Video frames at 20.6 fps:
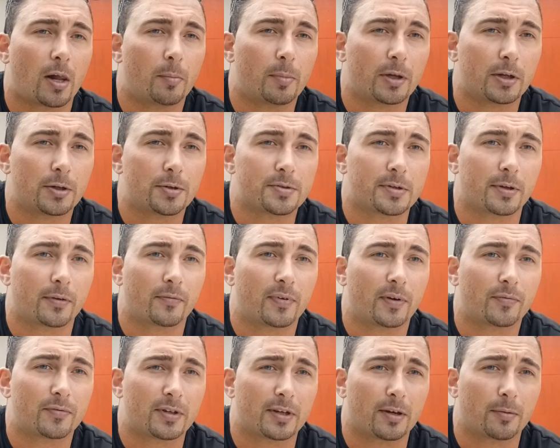be using
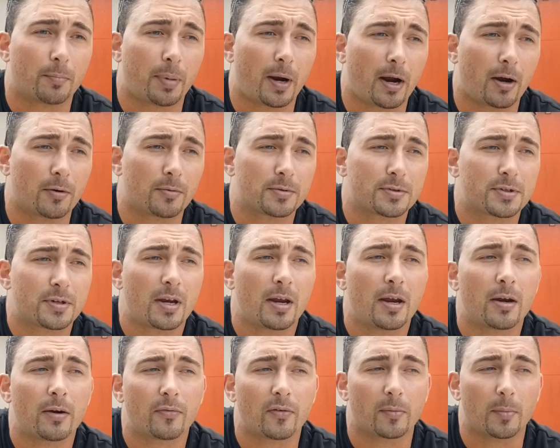15 pounds.
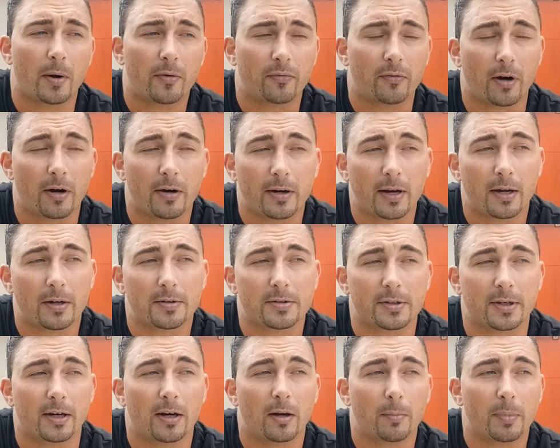For my front
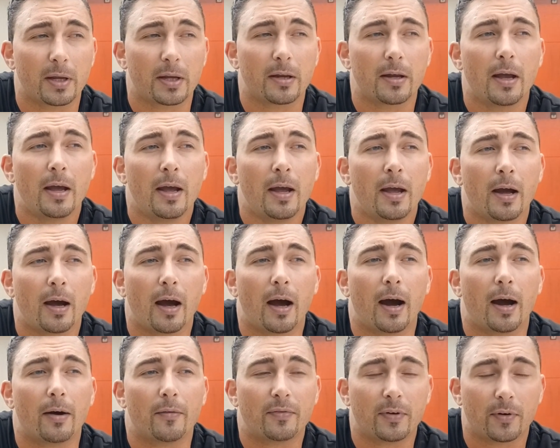delts, it'll be
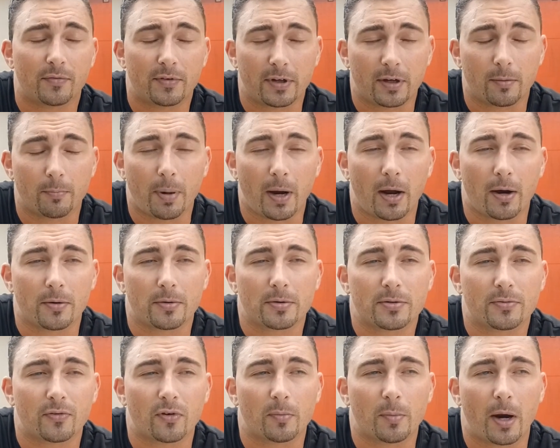15
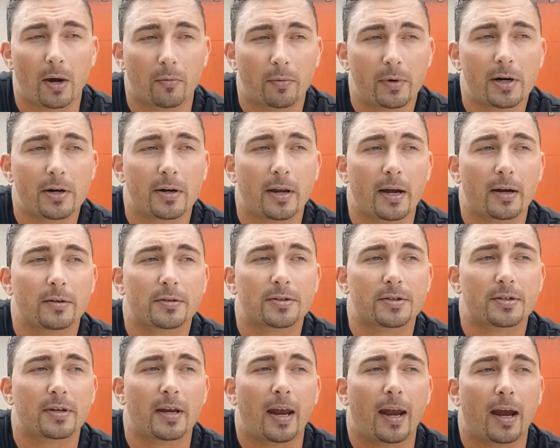pounds. For my rear
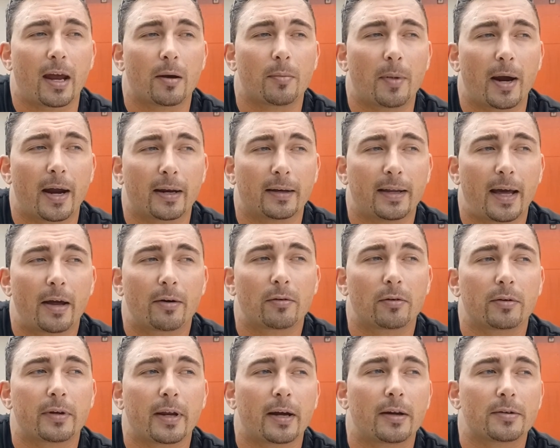delts and my
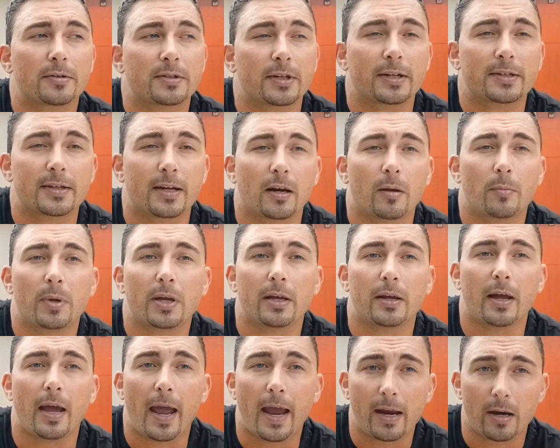lateral delts, it's going to
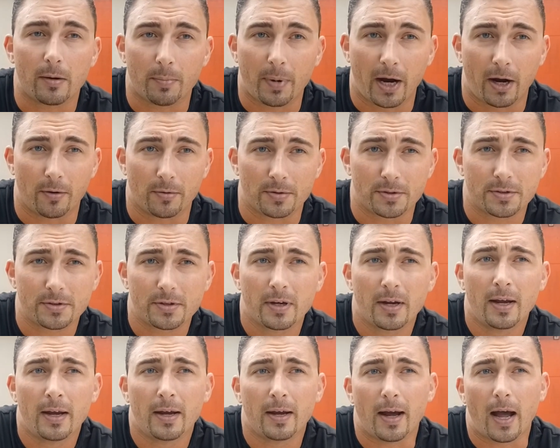be 8 pounds.
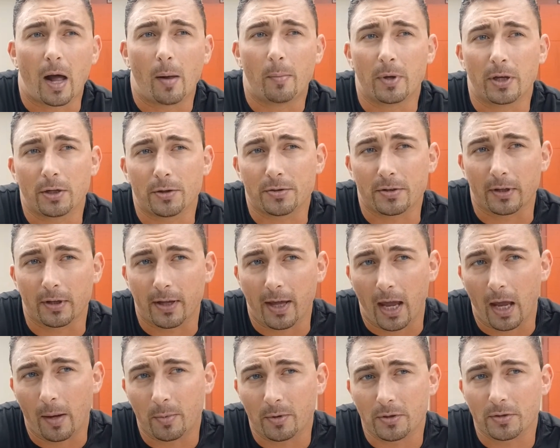I'll be using
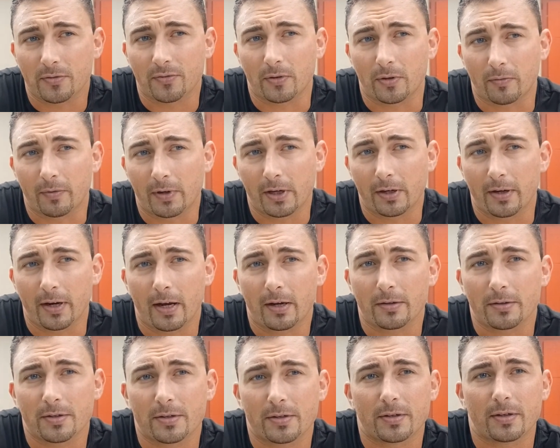cables for rear
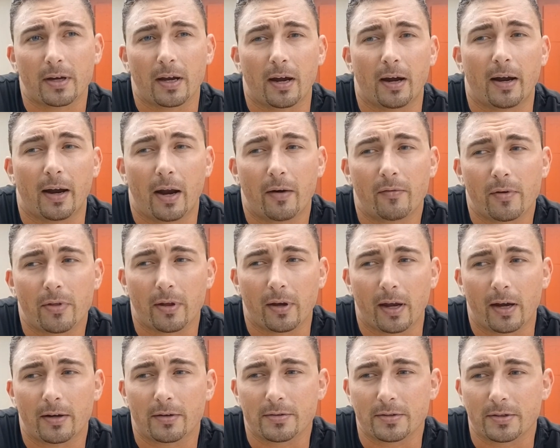delts.
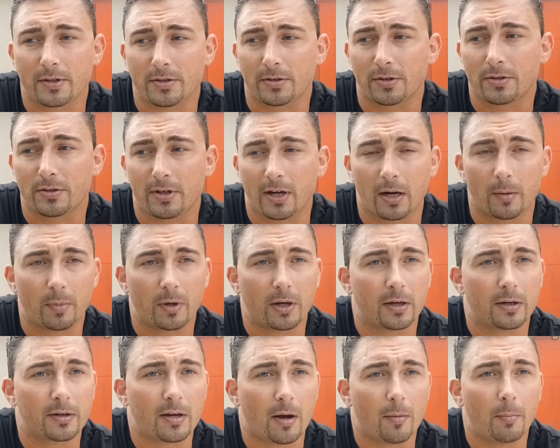Everything else is just going to
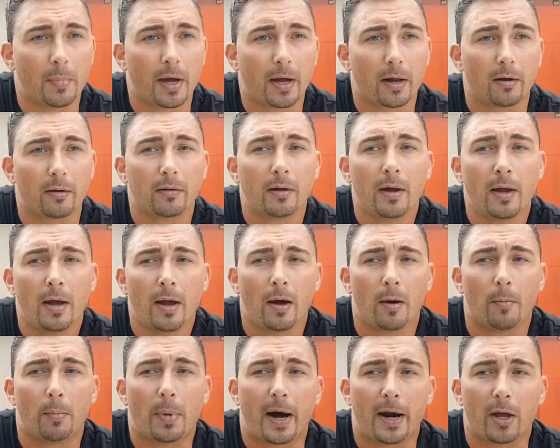be dumbbell
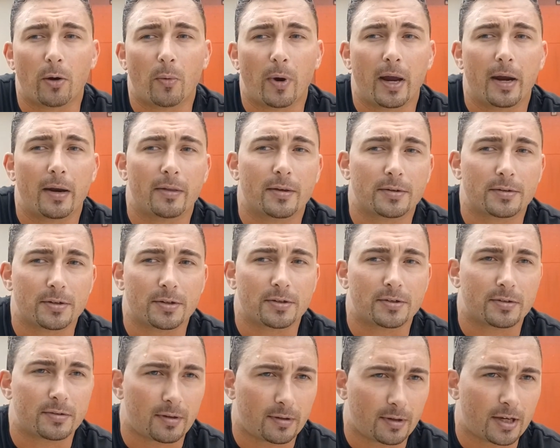body weight. This
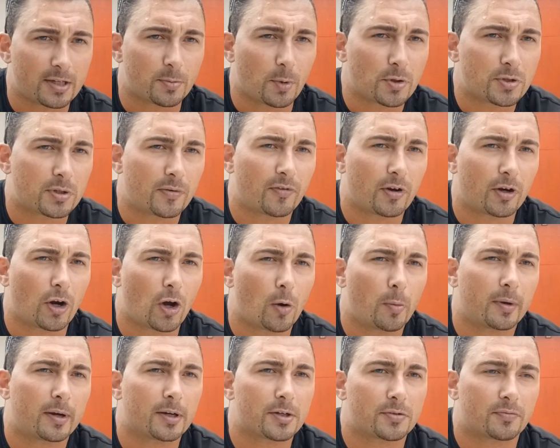is, as most of you know,
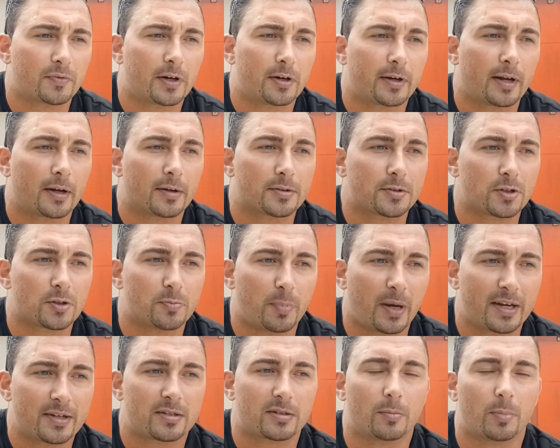because rear delts is
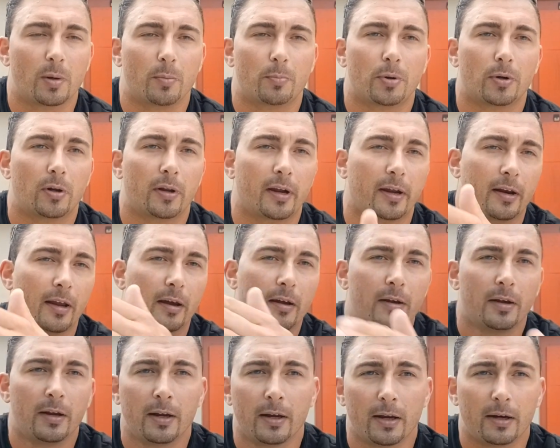best to be pulling in a
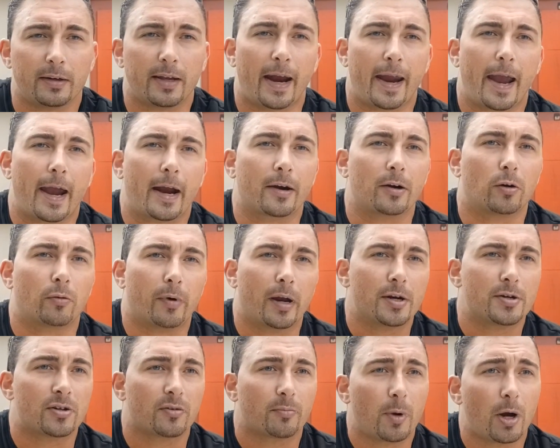diagonal
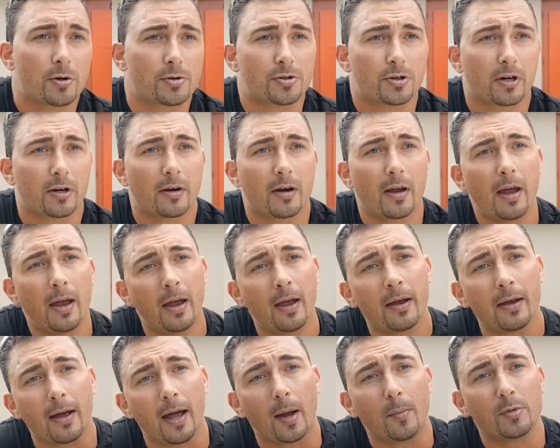range of motion.
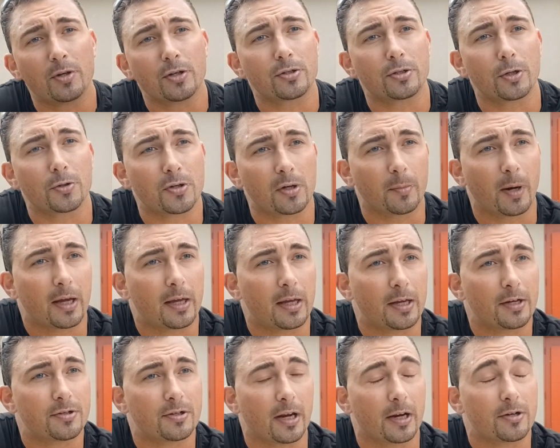I'm just using my
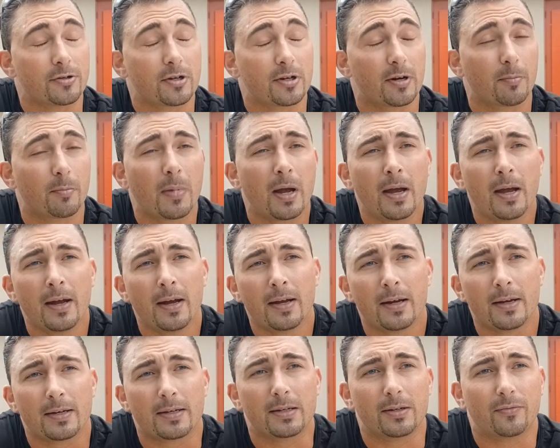keychain gym
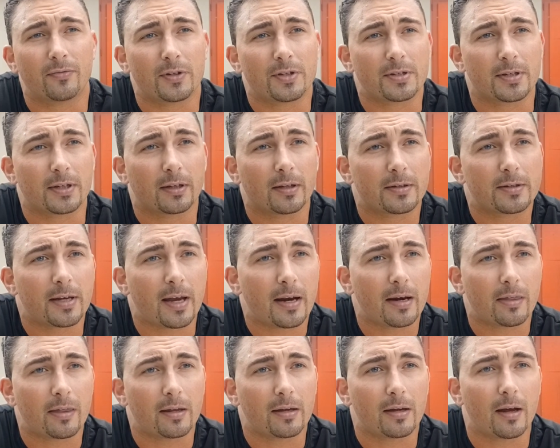to
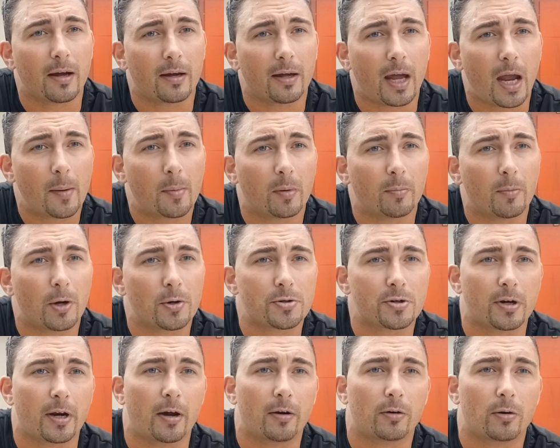facilitate the cable
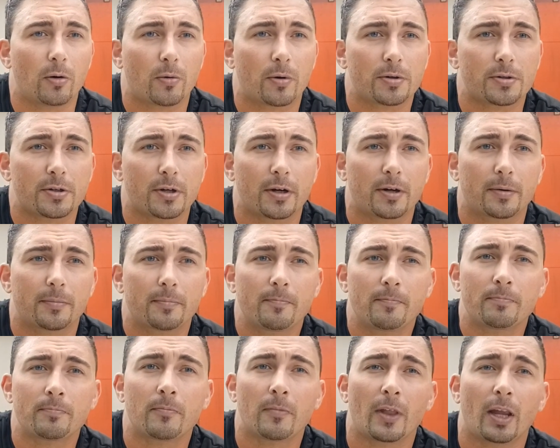motion outdoors here.
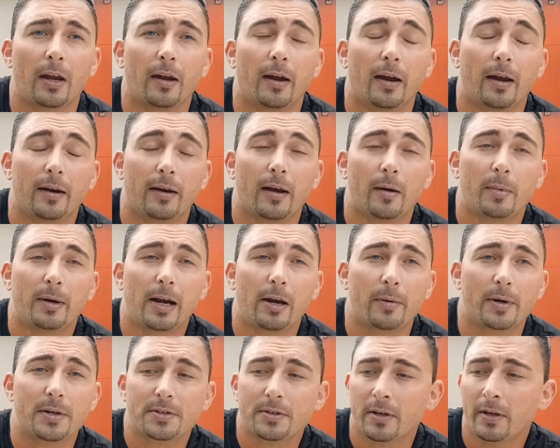And but
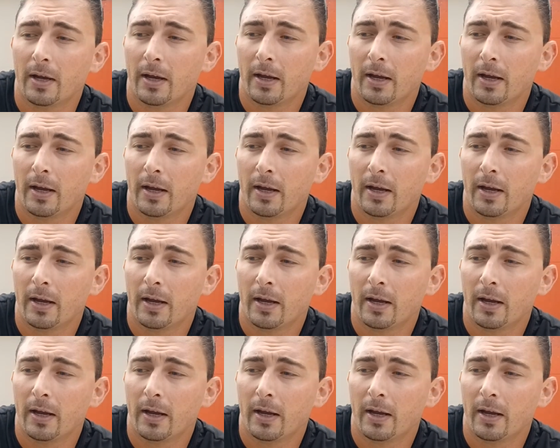anyways,